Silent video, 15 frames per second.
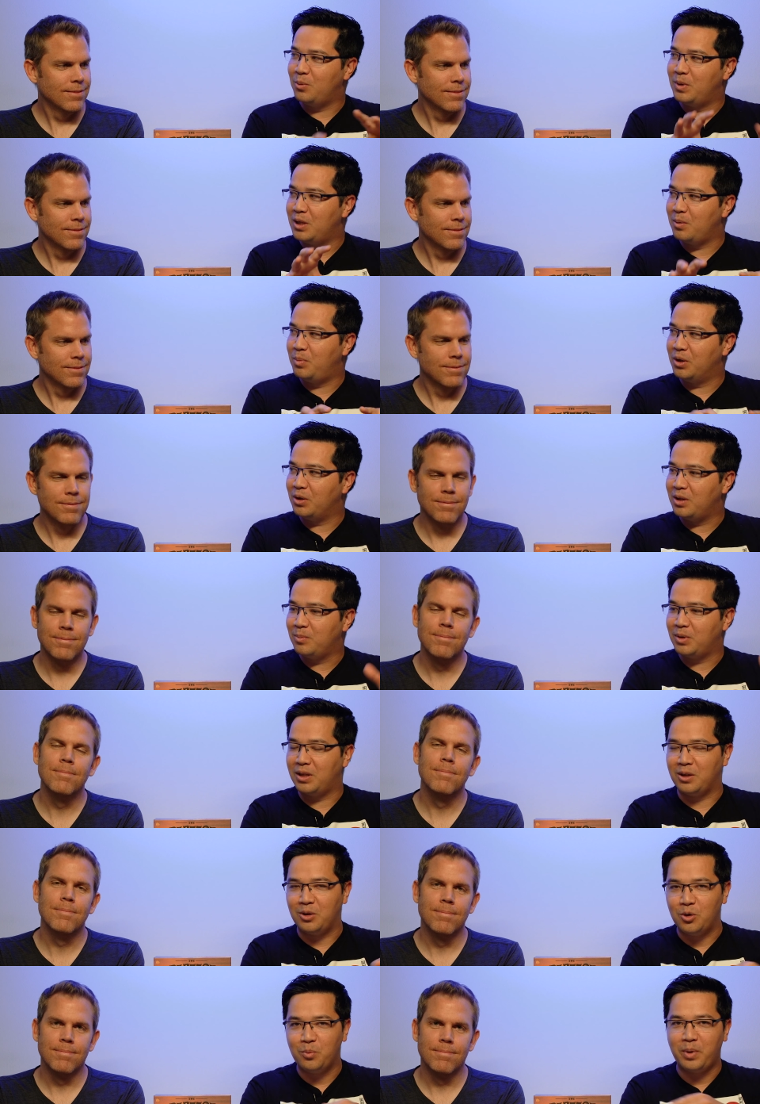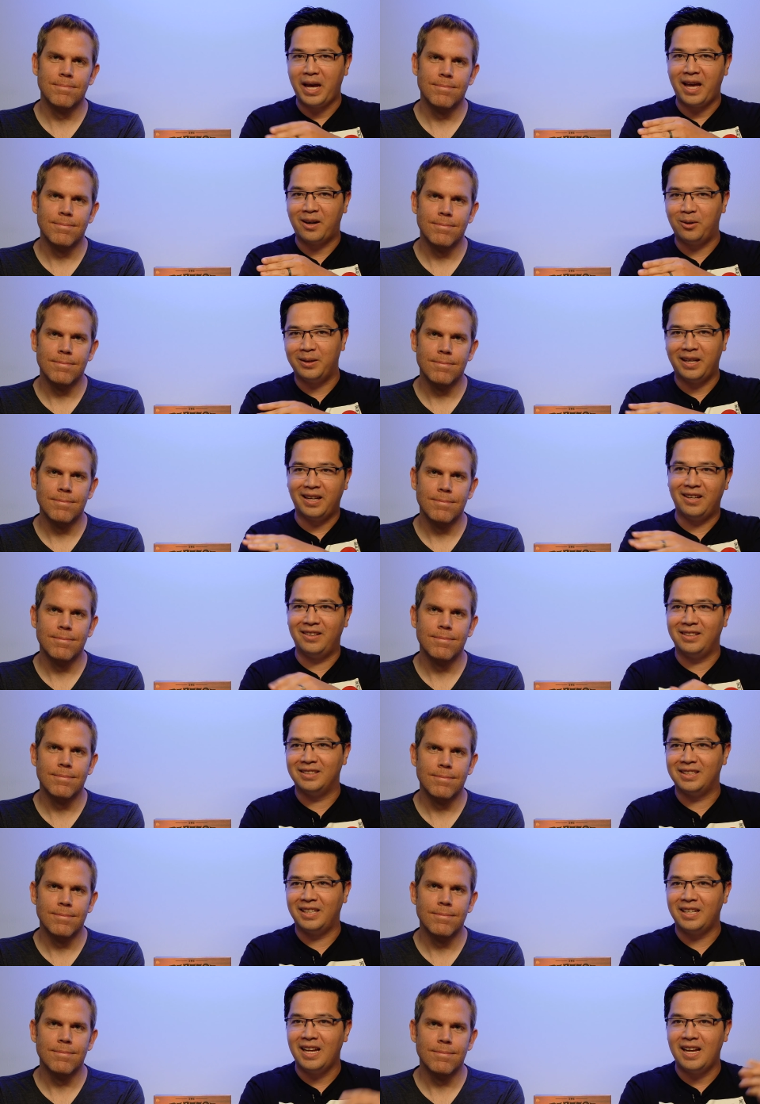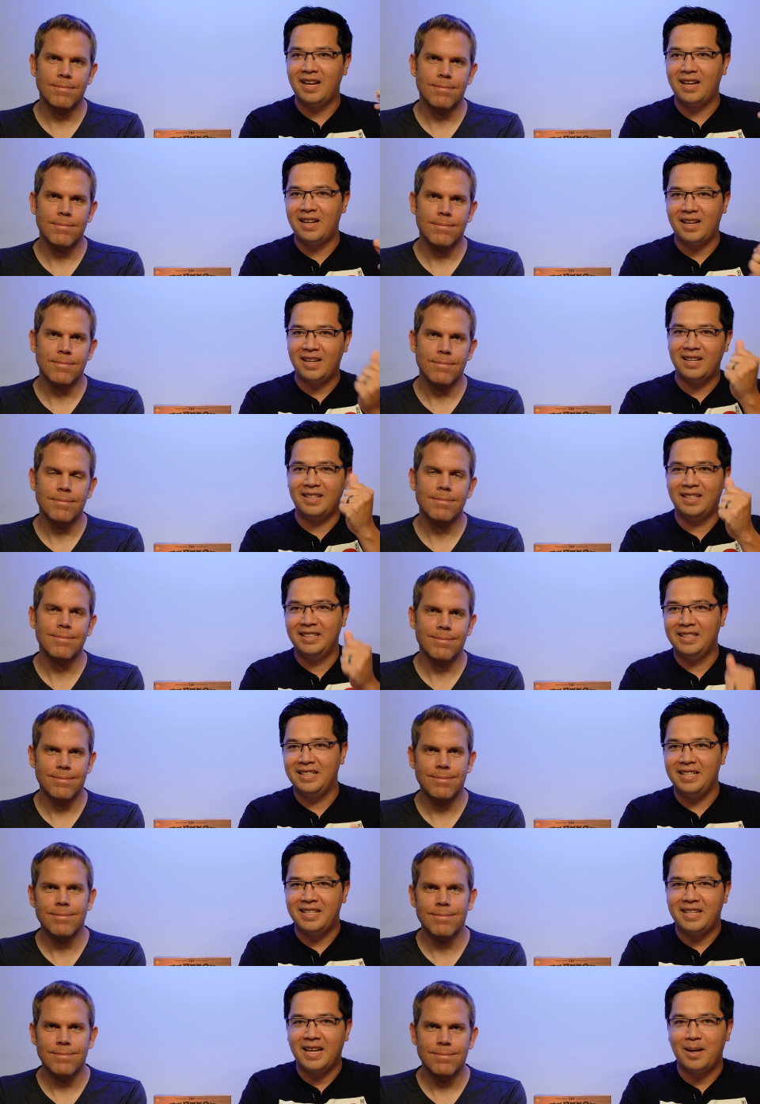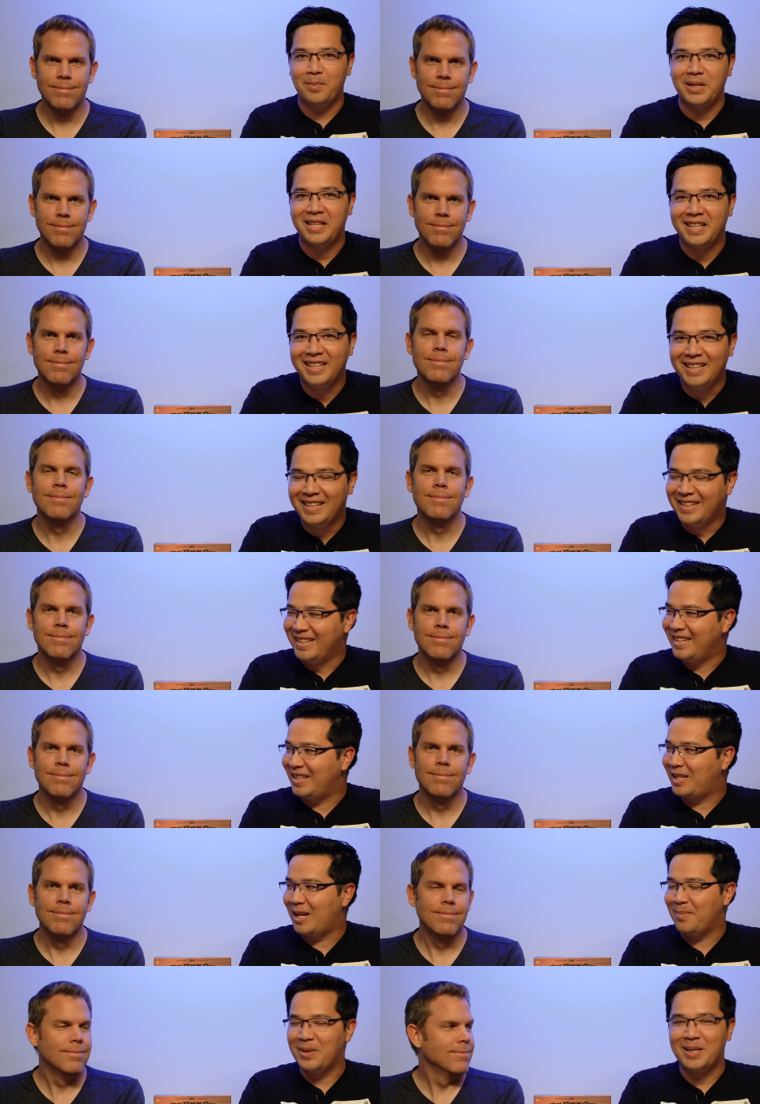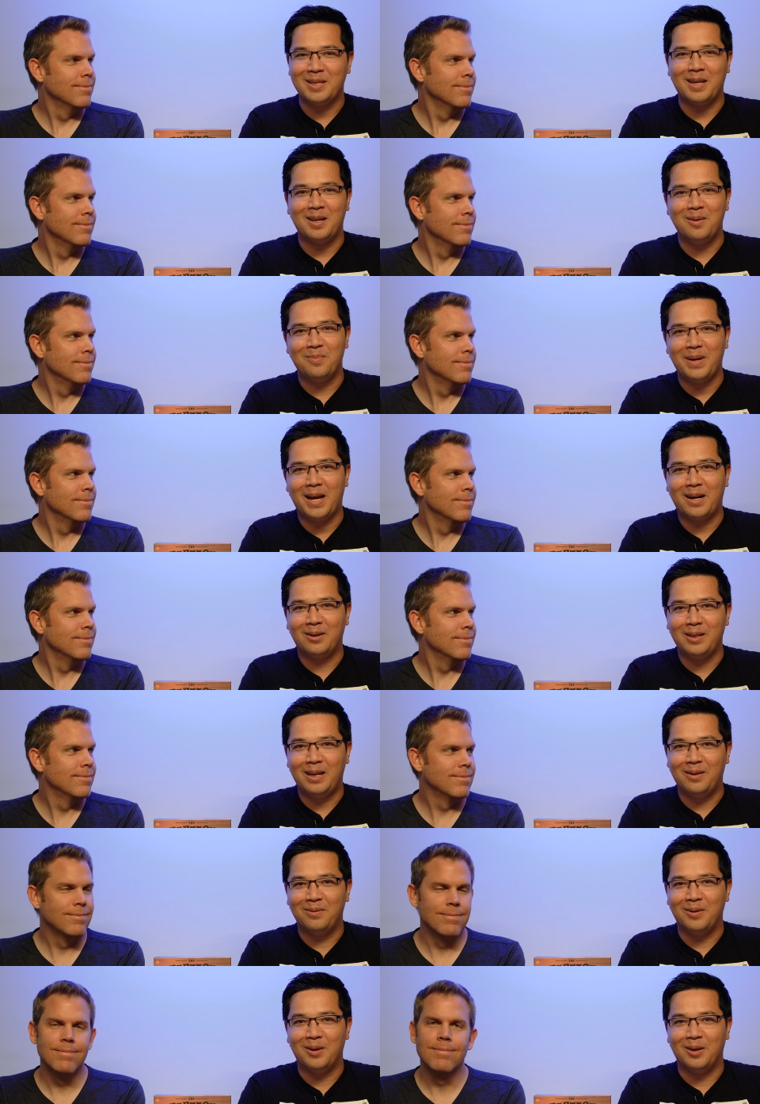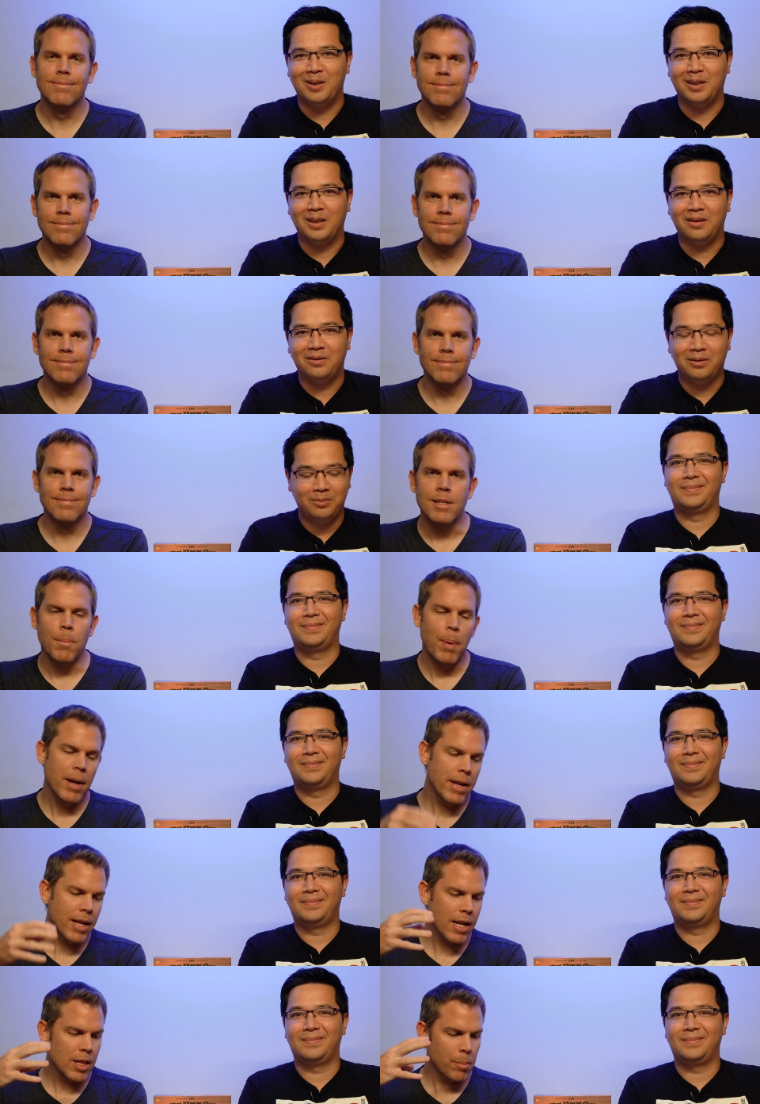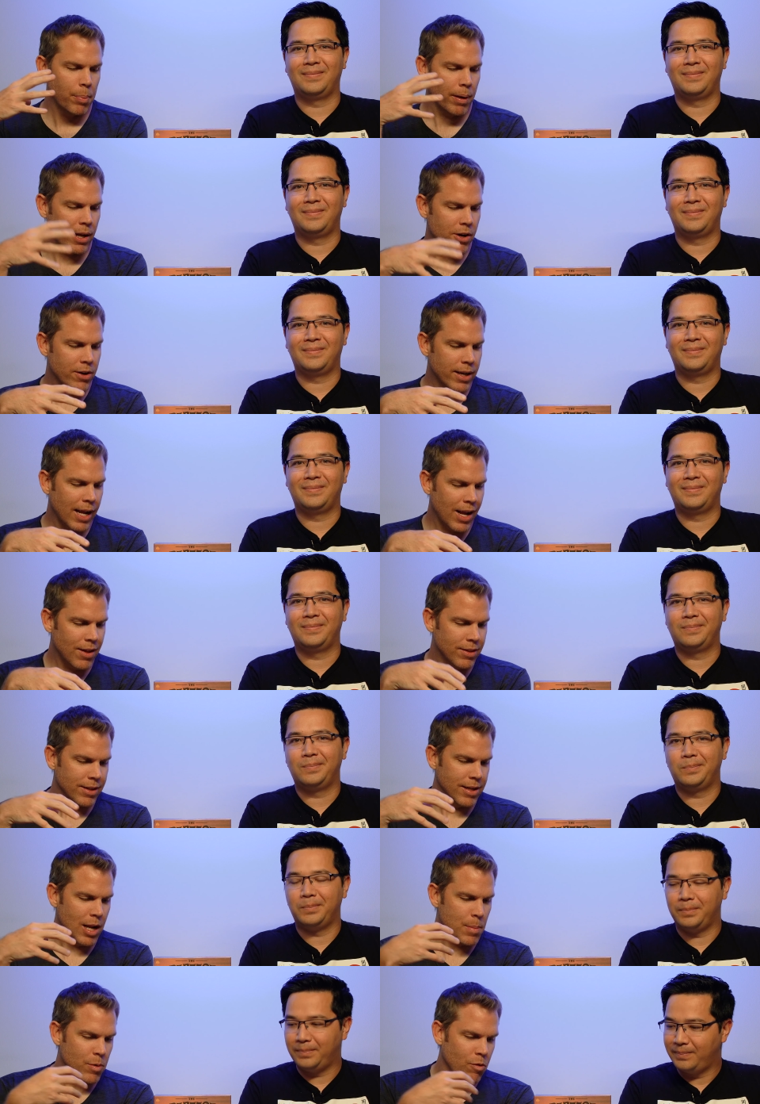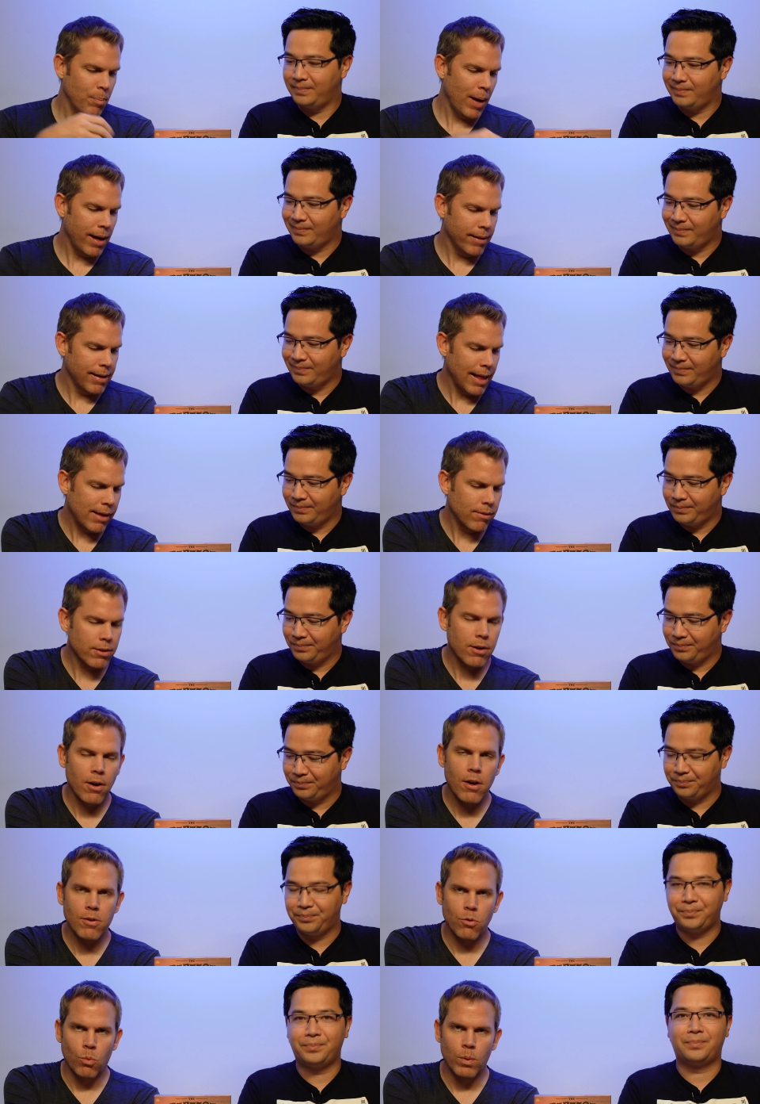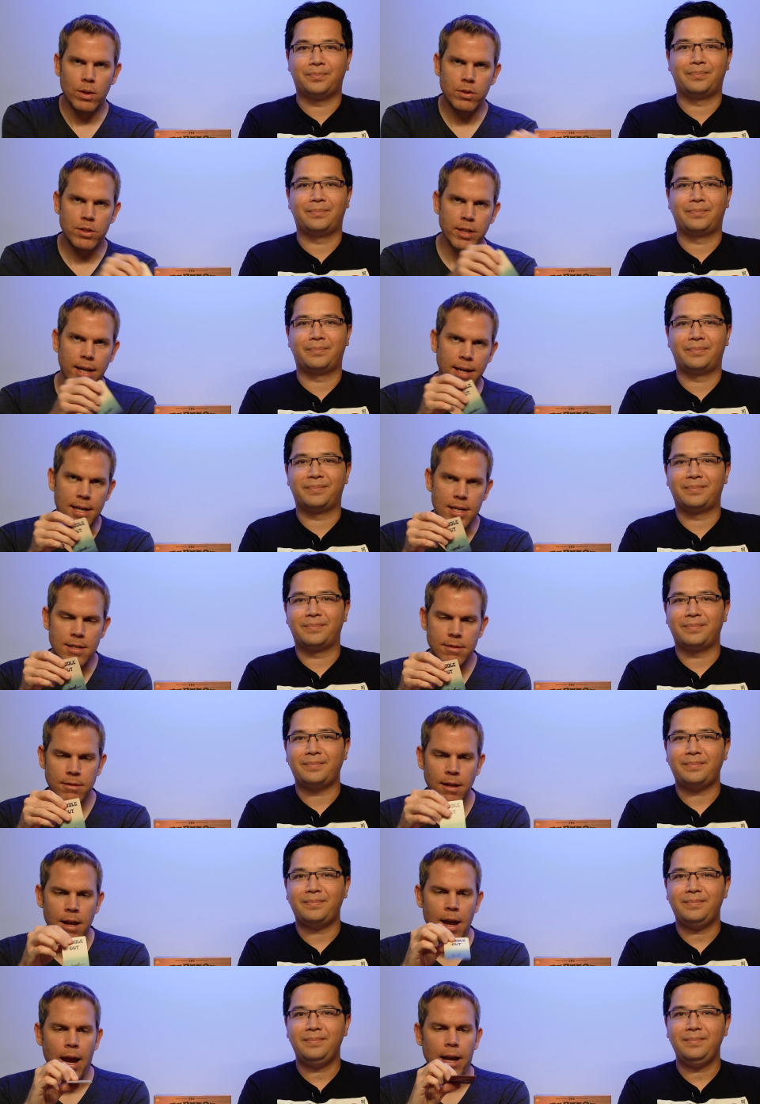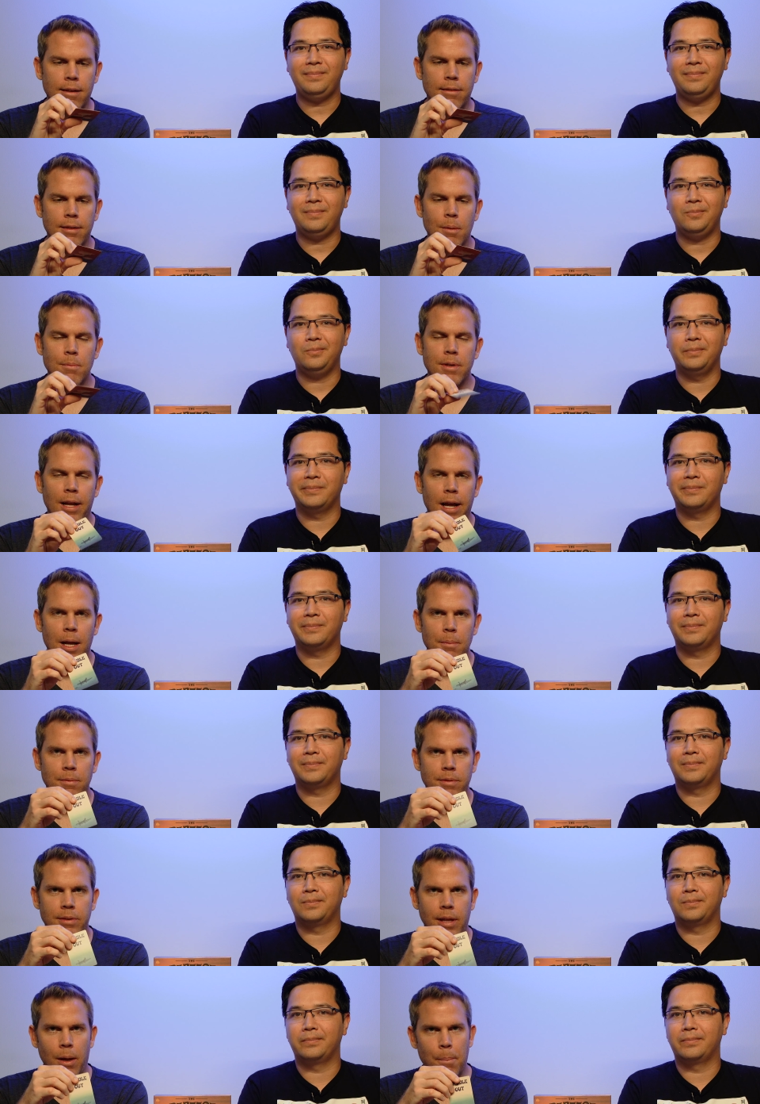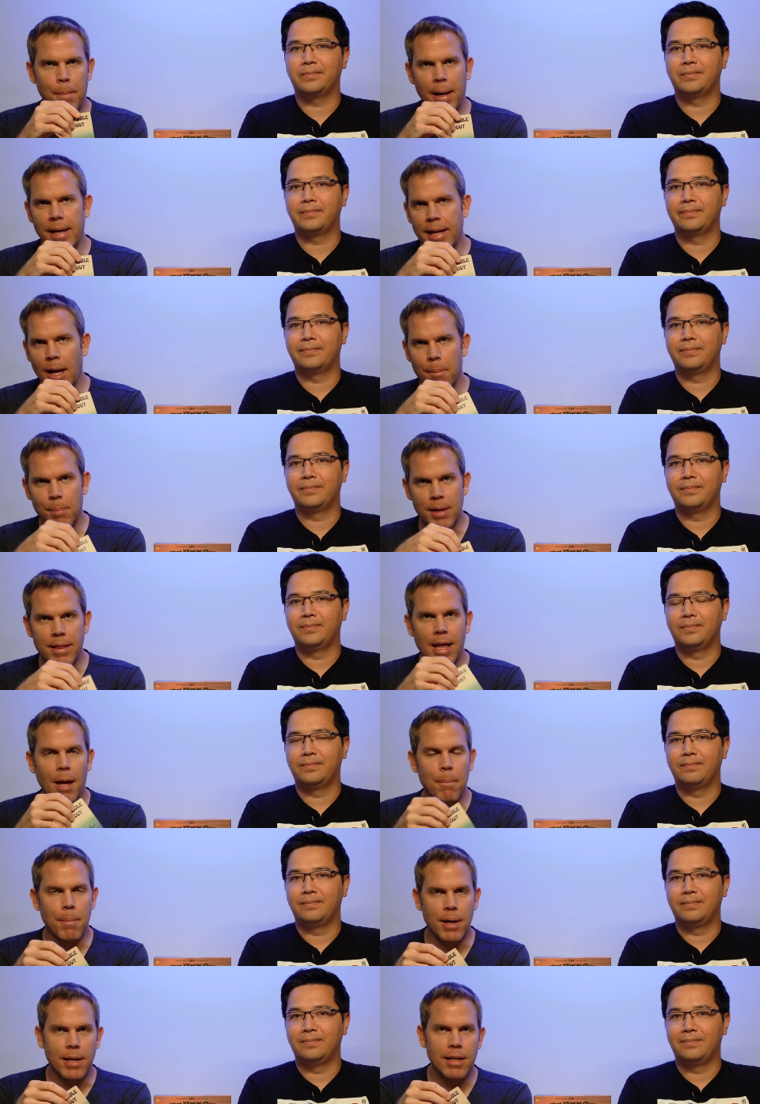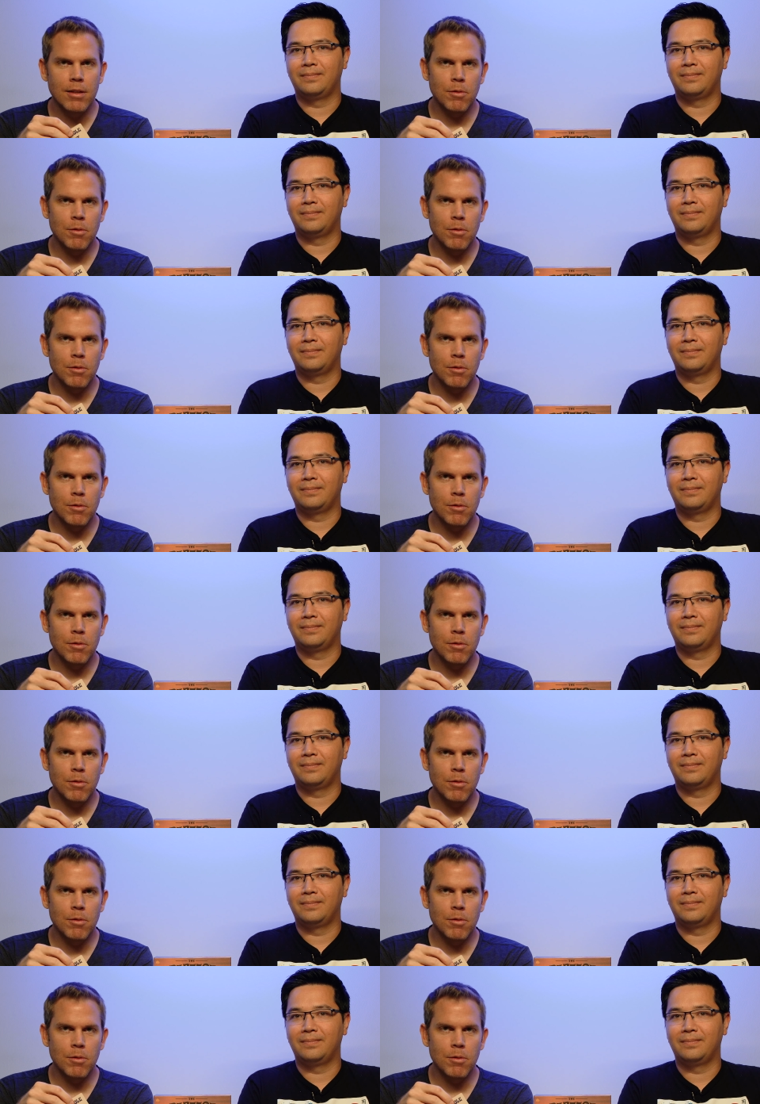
Speaker 1: busy building but then you paddled out and it's like ah he got me he got me because i didn't paddle out far enough
Speaker 2: Depending on the player count, the number of paddle out cards will change, and sometimes they may not be that many,